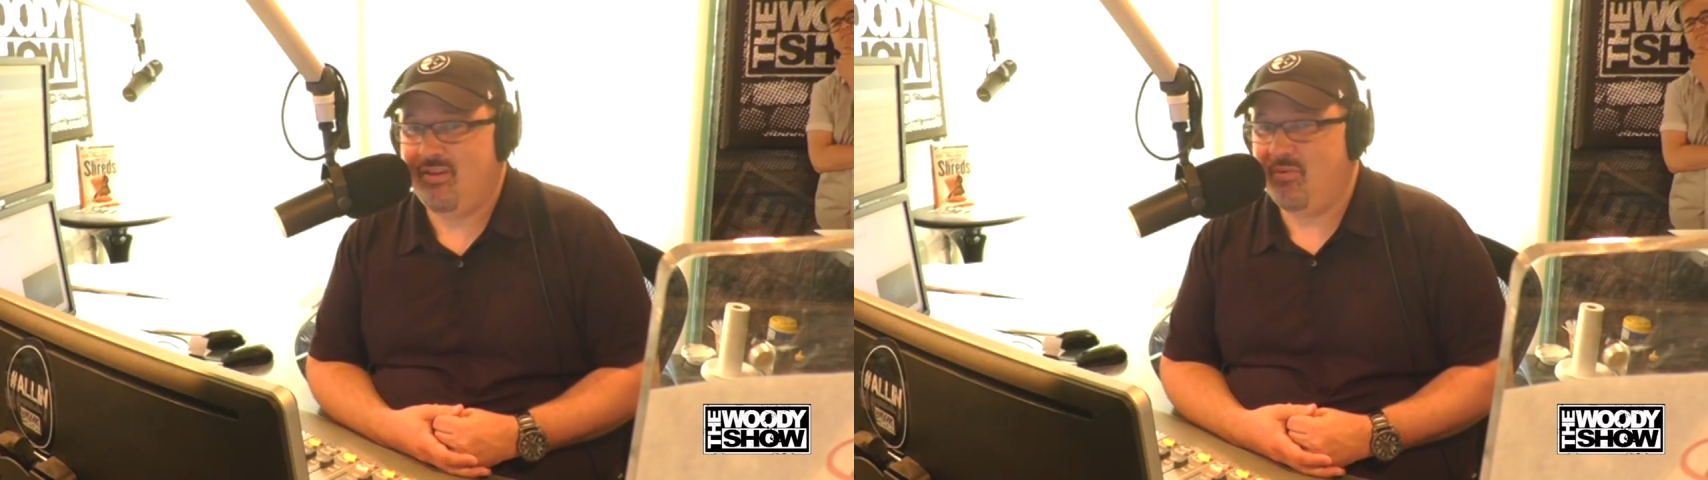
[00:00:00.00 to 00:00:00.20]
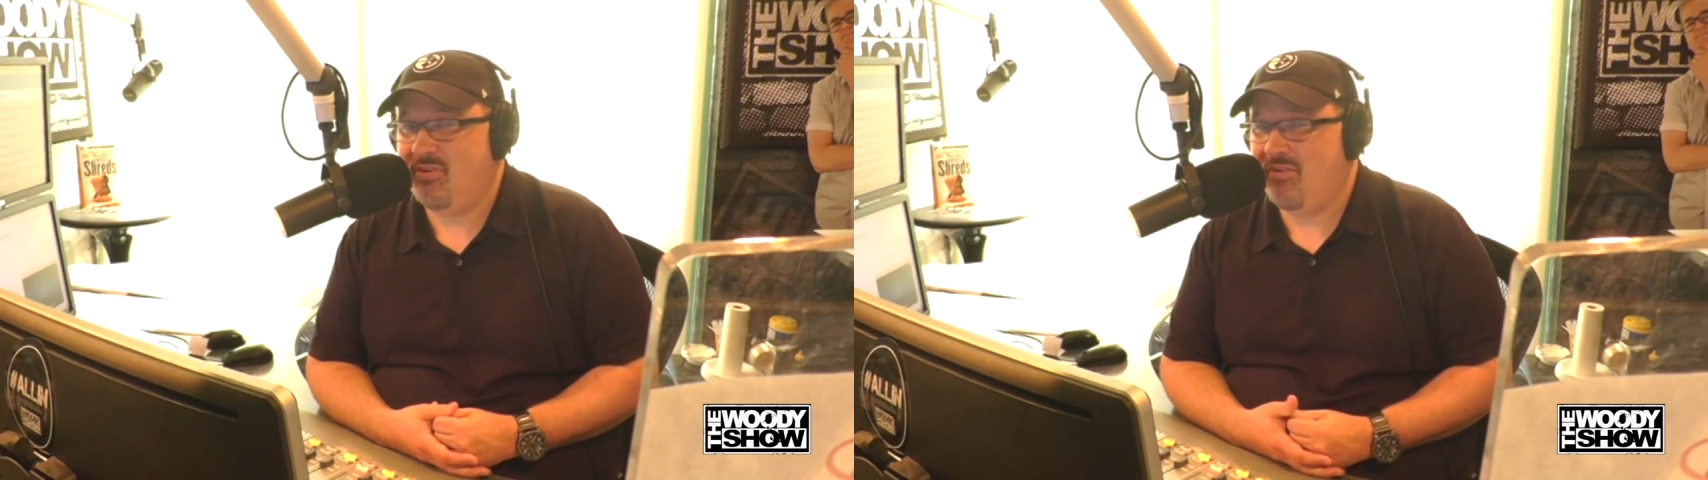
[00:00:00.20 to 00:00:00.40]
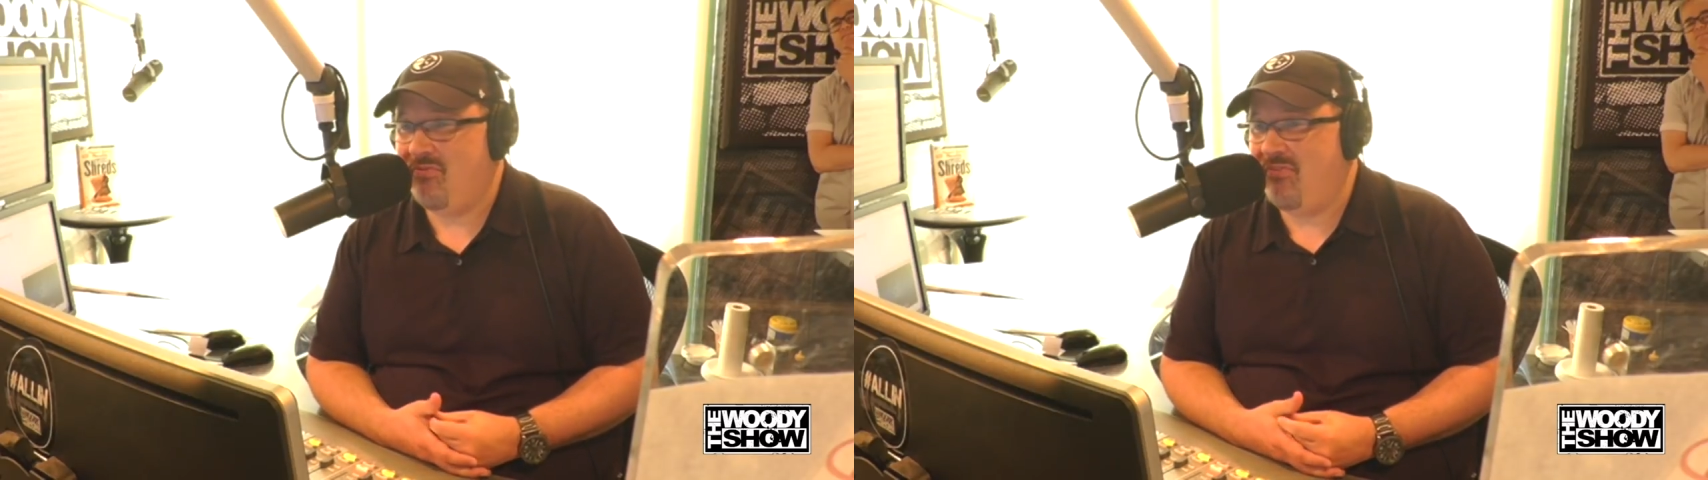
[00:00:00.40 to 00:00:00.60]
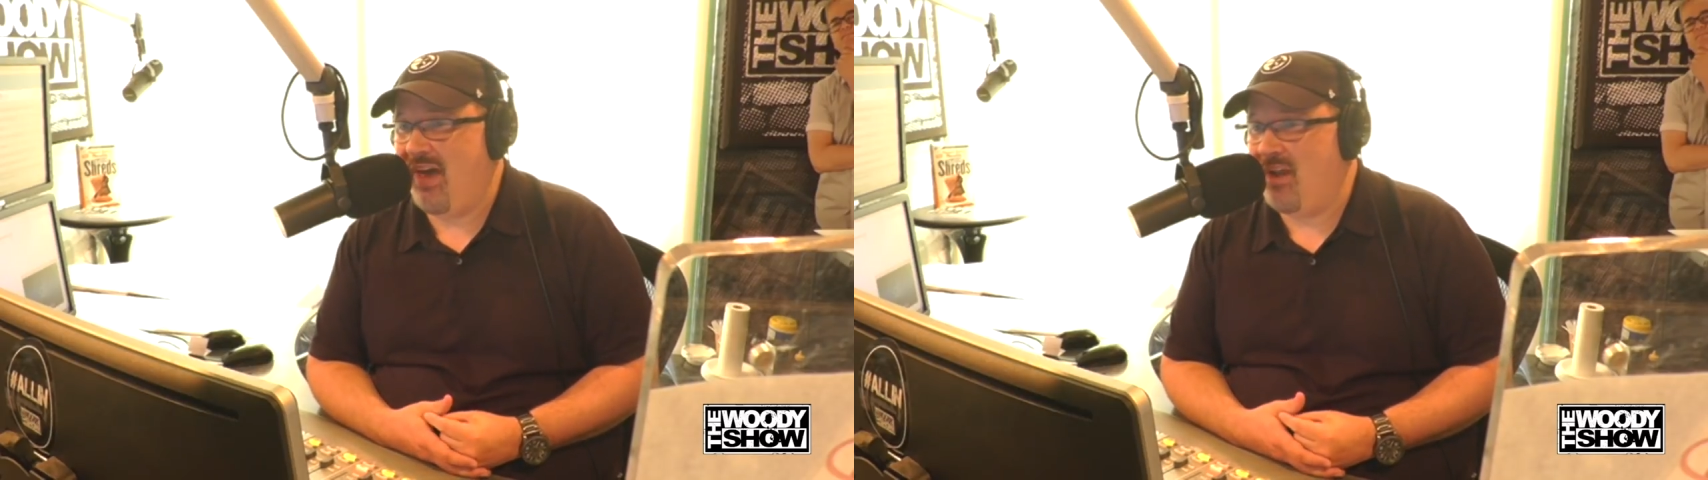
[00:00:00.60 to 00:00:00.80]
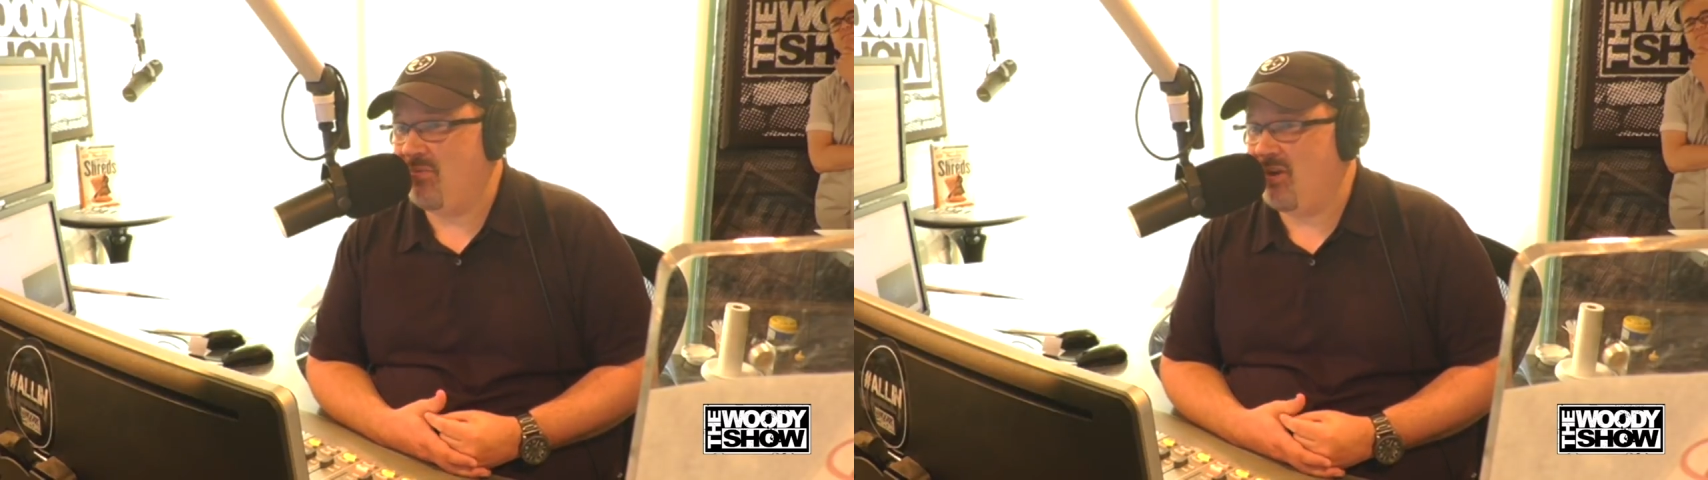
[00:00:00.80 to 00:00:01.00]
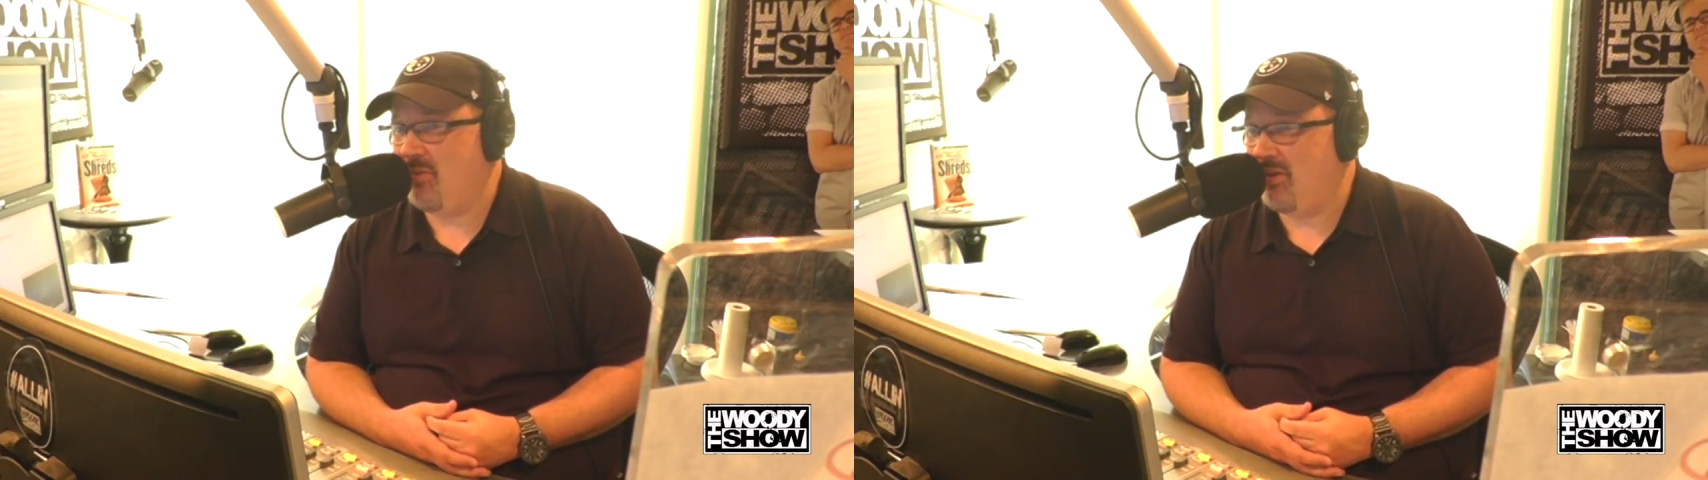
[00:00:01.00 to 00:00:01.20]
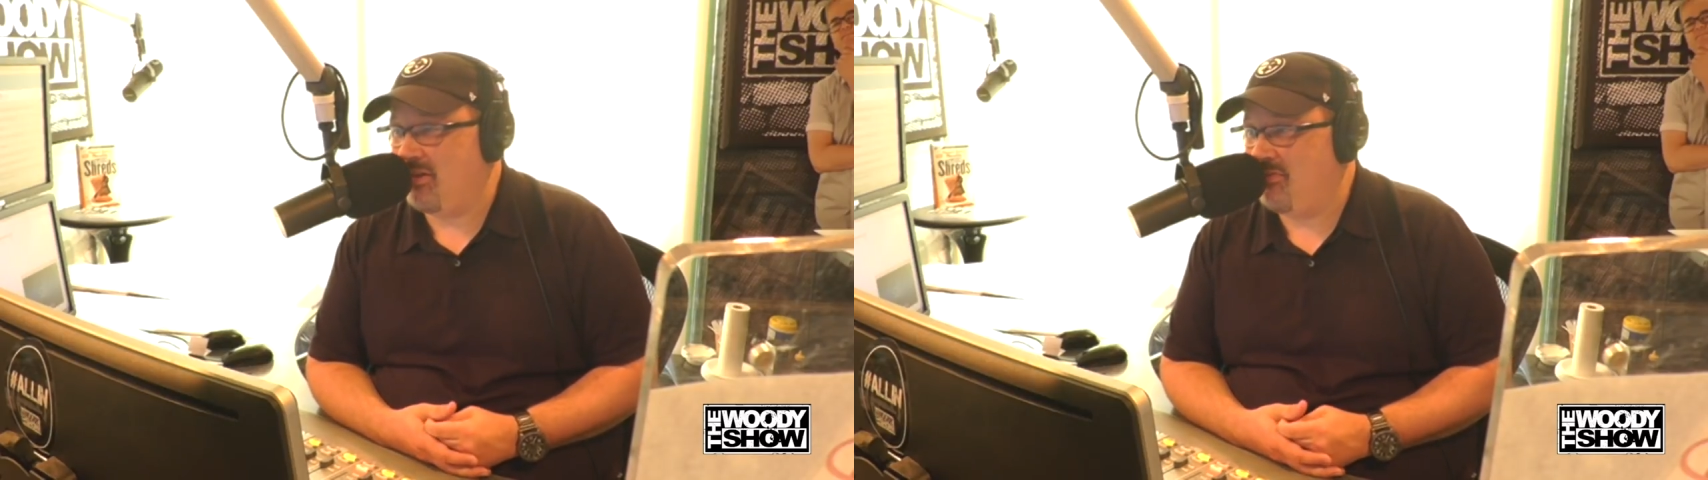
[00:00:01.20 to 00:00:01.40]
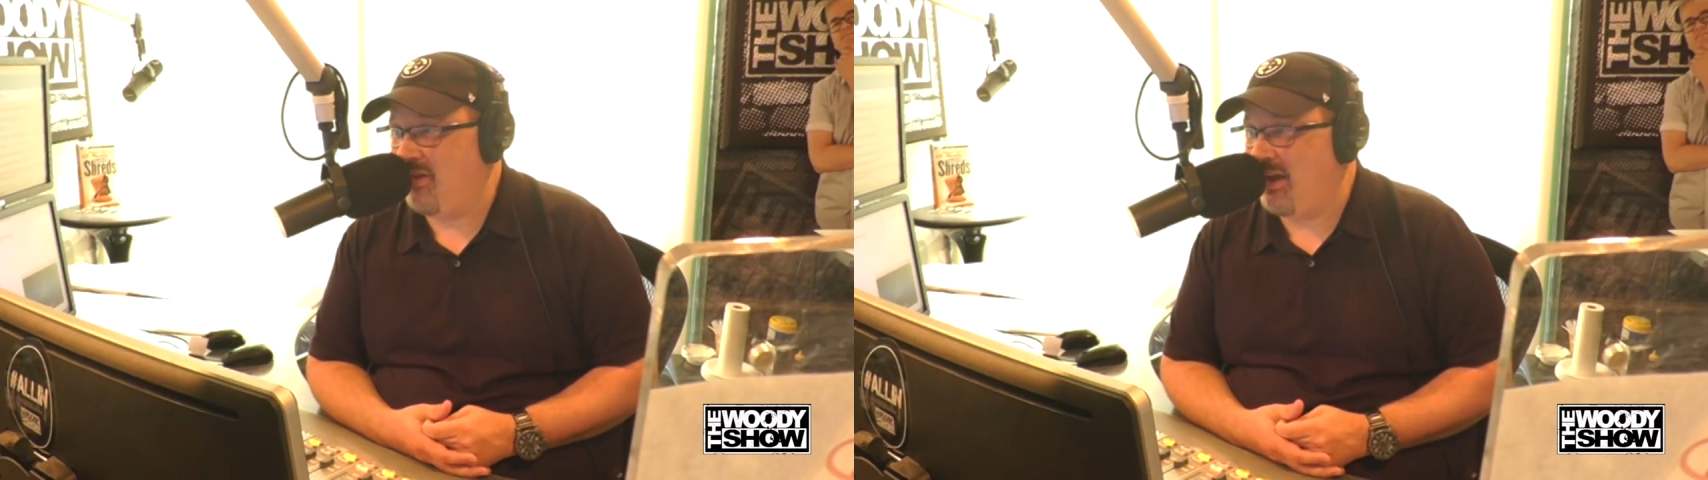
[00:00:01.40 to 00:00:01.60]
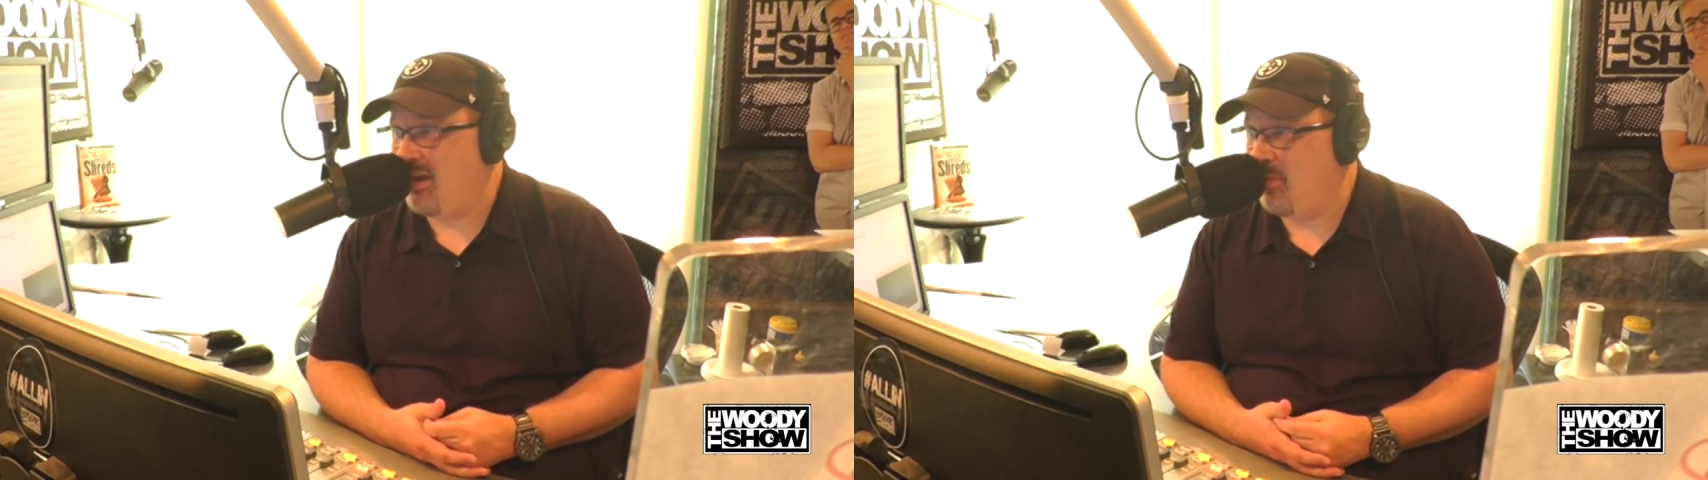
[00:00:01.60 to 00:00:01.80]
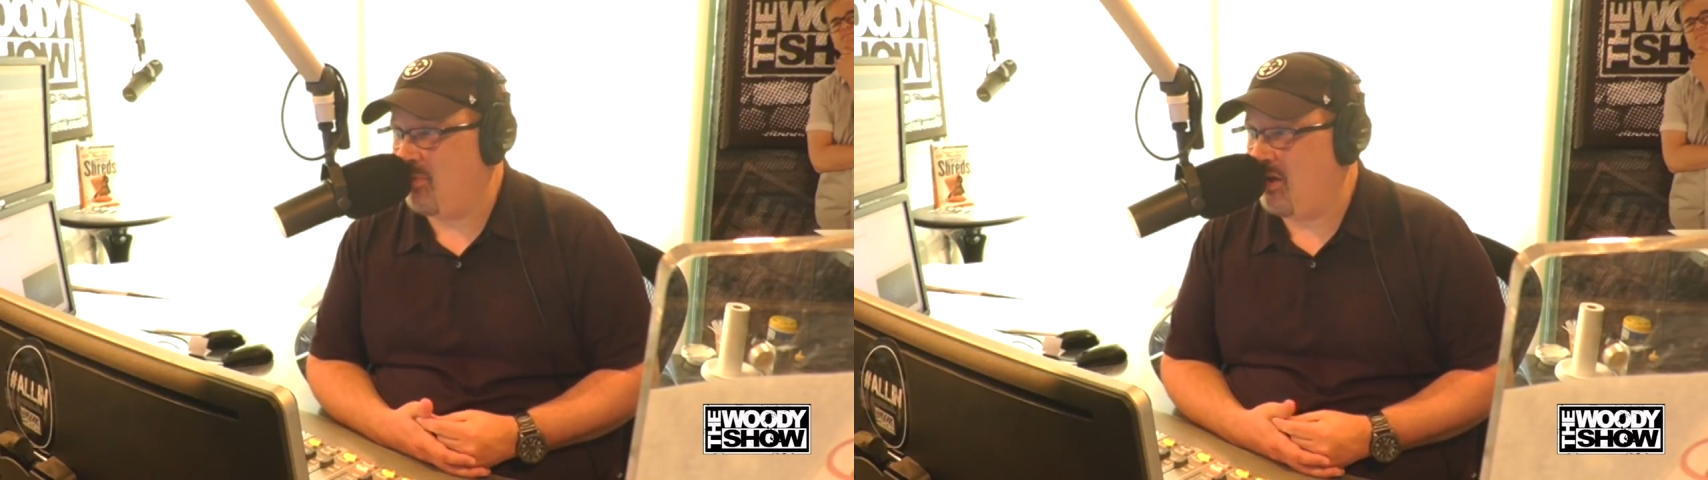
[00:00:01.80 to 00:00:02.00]
Yeah, but you're Yeah. not fat. I'm talking about like fat
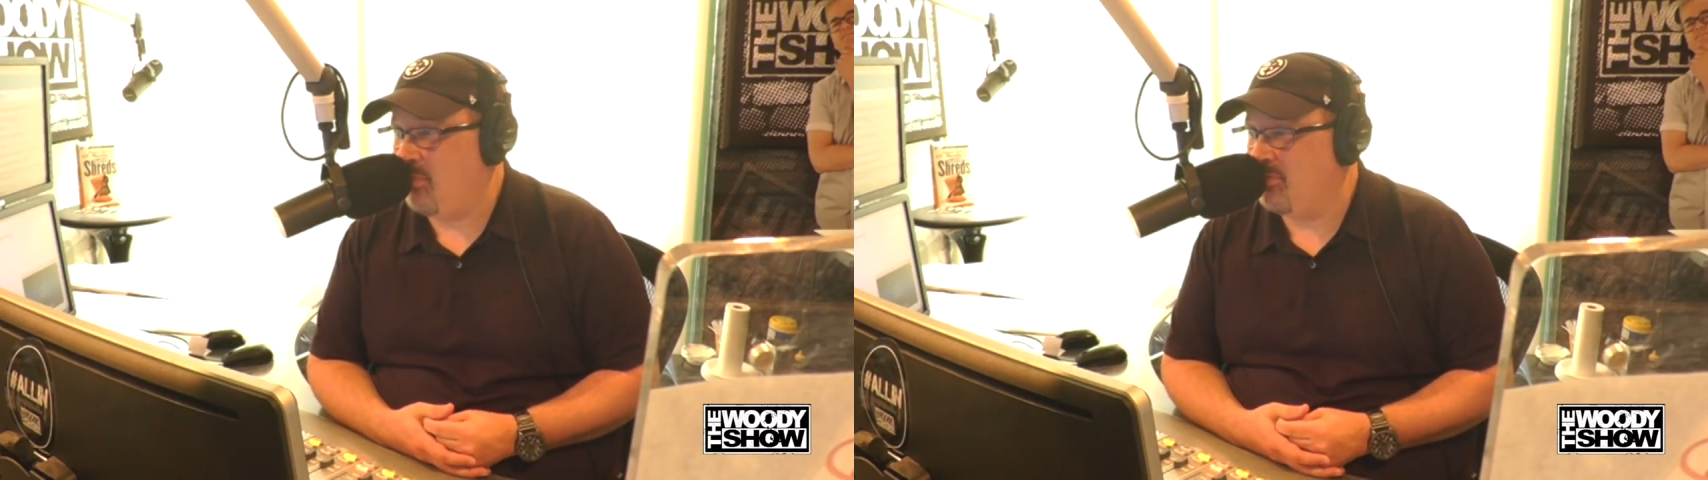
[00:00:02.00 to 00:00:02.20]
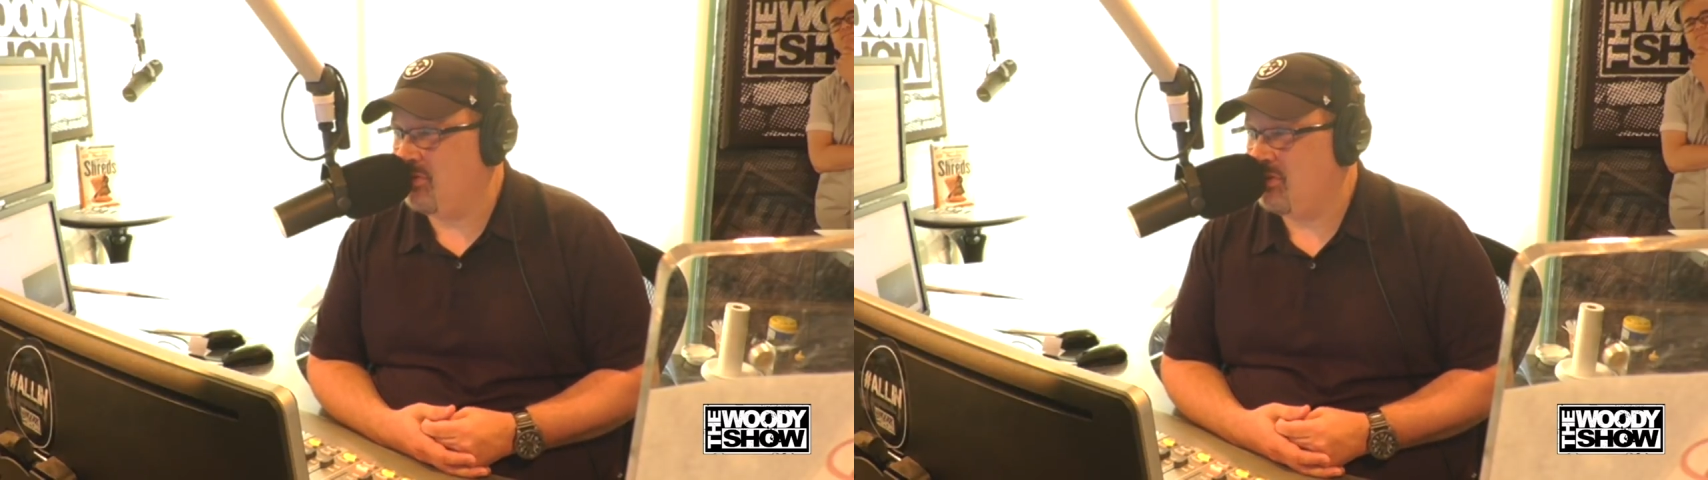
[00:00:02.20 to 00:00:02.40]
guy problems.